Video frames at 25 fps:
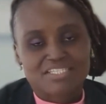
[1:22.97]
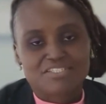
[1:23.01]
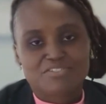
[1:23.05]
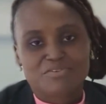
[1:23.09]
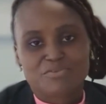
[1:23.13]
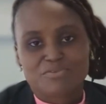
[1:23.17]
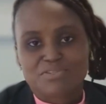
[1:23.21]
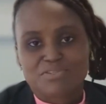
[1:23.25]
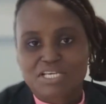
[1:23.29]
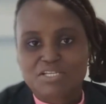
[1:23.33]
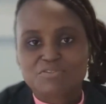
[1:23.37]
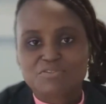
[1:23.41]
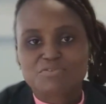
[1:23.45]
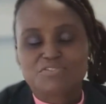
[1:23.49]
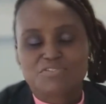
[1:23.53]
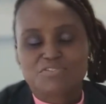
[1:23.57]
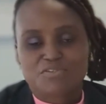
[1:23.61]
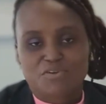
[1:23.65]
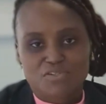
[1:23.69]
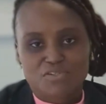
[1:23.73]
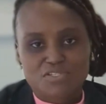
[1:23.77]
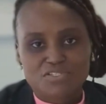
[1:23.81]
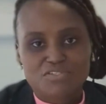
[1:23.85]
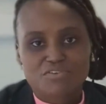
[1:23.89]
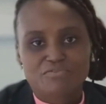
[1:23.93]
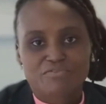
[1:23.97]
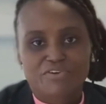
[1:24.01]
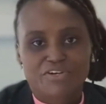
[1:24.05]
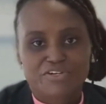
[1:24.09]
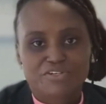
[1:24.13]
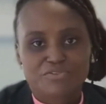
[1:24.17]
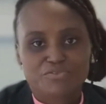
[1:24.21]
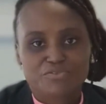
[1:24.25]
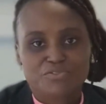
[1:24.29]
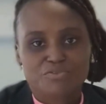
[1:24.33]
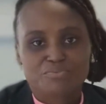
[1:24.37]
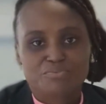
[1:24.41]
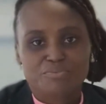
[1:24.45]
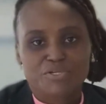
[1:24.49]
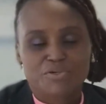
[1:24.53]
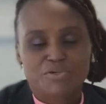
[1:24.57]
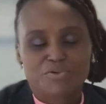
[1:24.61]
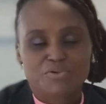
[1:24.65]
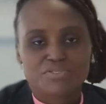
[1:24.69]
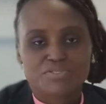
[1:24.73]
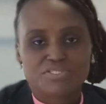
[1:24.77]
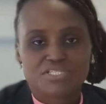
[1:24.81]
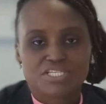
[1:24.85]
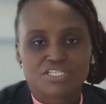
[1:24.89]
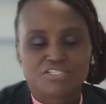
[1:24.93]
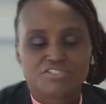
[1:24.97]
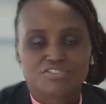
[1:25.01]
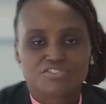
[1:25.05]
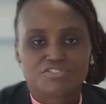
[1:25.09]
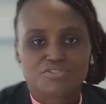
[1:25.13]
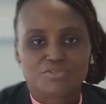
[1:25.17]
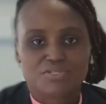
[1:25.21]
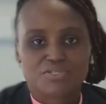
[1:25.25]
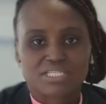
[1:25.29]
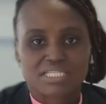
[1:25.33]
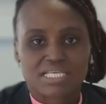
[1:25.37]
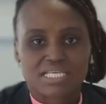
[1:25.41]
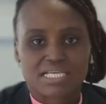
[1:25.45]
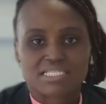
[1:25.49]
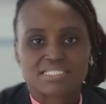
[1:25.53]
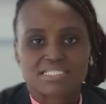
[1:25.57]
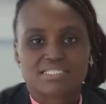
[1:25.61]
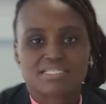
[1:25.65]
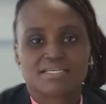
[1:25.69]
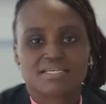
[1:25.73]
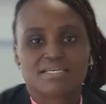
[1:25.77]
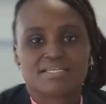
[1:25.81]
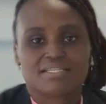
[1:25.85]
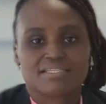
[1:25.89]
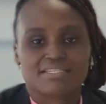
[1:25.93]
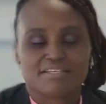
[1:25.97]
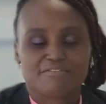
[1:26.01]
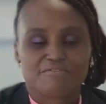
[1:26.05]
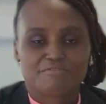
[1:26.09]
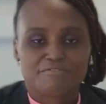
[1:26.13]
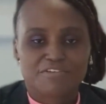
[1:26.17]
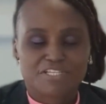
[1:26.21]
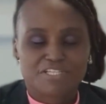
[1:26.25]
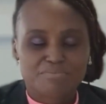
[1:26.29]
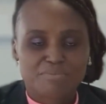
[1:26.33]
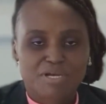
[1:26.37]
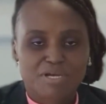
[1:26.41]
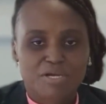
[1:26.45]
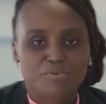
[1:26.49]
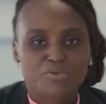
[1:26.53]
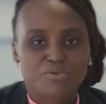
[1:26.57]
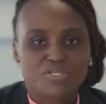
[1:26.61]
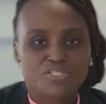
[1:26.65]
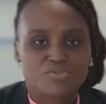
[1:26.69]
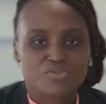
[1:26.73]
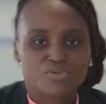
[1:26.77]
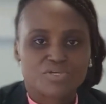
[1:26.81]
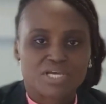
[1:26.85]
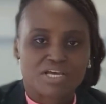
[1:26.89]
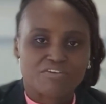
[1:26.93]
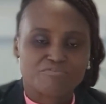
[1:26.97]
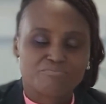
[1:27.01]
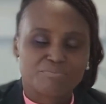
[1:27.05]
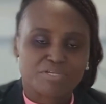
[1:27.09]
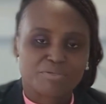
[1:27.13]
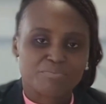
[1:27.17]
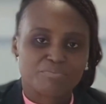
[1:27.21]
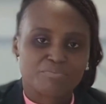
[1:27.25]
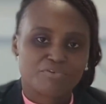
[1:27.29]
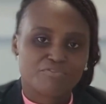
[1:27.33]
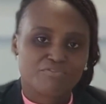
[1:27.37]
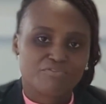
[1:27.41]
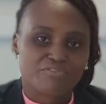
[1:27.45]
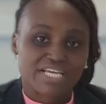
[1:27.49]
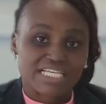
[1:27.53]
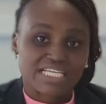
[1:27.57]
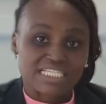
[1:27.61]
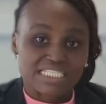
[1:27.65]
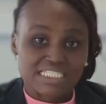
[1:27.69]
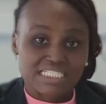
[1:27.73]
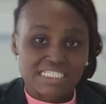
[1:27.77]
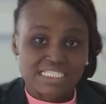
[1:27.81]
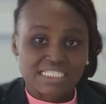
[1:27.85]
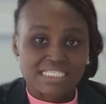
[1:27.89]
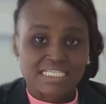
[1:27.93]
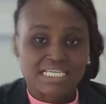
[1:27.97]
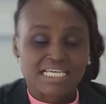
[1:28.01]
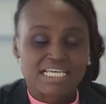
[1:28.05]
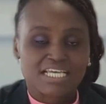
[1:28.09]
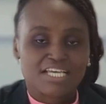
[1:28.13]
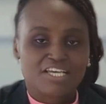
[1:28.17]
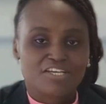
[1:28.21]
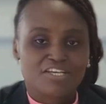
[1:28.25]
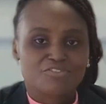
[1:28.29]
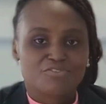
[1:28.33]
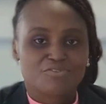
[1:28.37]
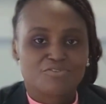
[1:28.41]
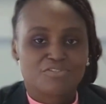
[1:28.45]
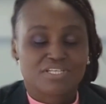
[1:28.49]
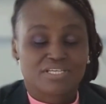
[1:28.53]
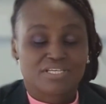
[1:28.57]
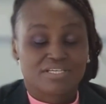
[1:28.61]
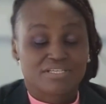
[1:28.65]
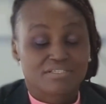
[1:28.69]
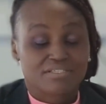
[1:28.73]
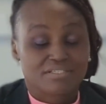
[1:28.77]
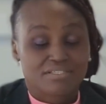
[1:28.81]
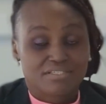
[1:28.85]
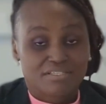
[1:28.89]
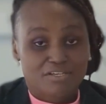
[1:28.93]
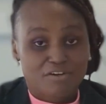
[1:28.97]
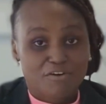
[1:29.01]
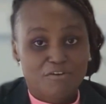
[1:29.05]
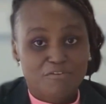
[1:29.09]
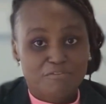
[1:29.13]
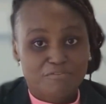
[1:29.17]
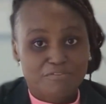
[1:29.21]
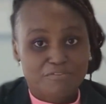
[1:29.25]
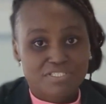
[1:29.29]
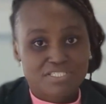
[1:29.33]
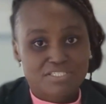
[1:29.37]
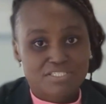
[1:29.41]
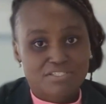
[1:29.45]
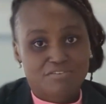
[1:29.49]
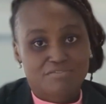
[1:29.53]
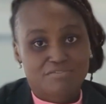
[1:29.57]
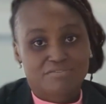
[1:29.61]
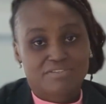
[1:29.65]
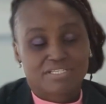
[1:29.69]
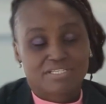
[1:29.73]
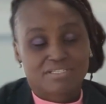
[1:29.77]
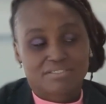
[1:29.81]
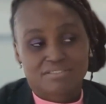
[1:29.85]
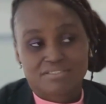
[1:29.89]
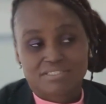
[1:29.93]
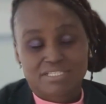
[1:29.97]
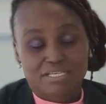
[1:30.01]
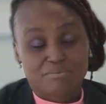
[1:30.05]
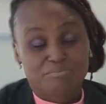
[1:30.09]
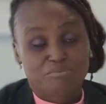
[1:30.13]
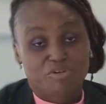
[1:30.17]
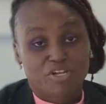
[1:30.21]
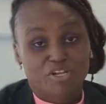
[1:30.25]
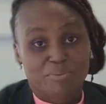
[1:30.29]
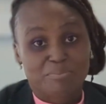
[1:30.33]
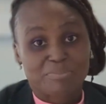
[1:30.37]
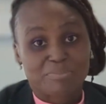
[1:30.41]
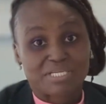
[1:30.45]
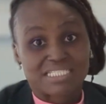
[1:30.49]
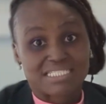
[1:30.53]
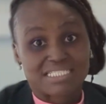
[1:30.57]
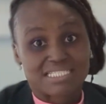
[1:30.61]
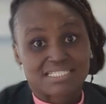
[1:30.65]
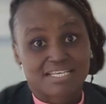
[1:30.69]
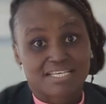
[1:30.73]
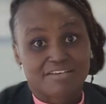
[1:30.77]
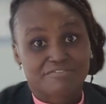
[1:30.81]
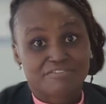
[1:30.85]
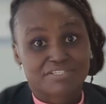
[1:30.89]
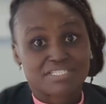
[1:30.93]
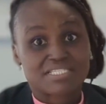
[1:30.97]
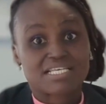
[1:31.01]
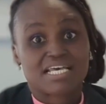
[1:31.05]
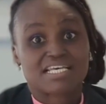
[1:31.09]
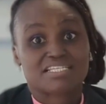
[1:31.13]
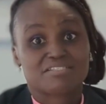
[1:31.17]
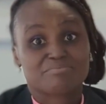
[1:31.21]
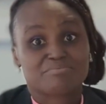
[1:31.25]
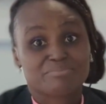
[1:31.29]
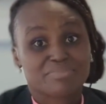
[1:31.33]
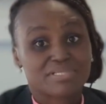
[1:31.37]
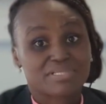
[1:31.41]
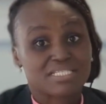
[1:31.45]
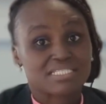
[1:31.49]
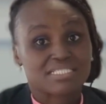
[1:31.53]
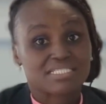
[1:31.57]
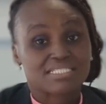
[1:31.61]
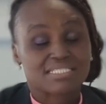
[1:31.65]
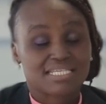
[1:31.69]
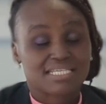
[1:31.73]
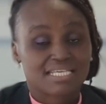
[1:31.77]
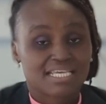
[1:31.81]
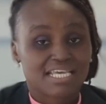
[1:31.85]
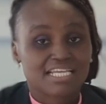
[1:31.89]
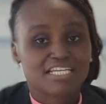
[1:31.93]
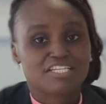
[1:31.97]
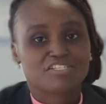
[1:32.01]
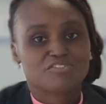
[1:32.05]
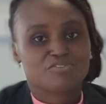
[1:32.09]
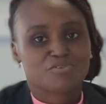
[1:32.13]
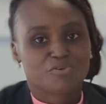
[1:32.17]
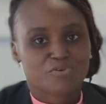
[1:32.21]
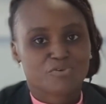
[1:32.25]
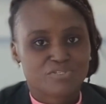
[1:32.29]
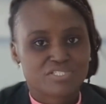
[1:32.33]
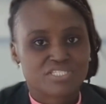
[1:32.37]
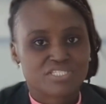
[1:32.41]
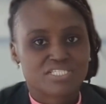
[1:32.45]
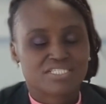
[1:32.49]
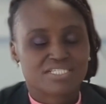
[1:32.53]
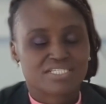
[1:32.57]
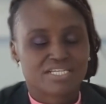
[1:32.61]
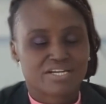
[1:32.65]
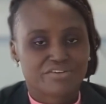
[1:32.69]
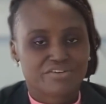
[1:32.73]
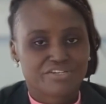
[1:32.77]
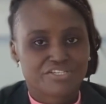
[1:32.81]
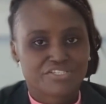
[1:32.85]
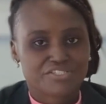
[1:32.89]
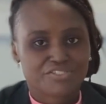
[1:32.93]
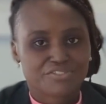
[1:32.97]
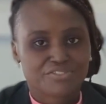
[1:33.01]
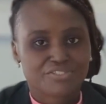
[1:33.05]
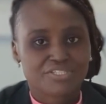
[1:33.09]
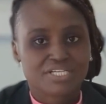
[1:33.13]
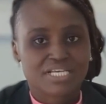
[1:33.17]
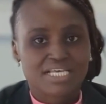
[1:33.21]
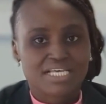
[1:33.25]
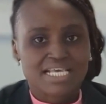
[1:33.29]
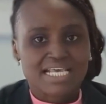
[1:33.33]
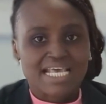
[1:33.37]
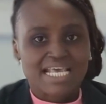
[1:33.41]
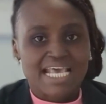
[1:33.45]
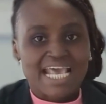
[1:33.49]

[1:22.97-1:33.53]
So that was also very good, because it showed that the feedback which we have been providing to the office of the employability service has been taken into consideration.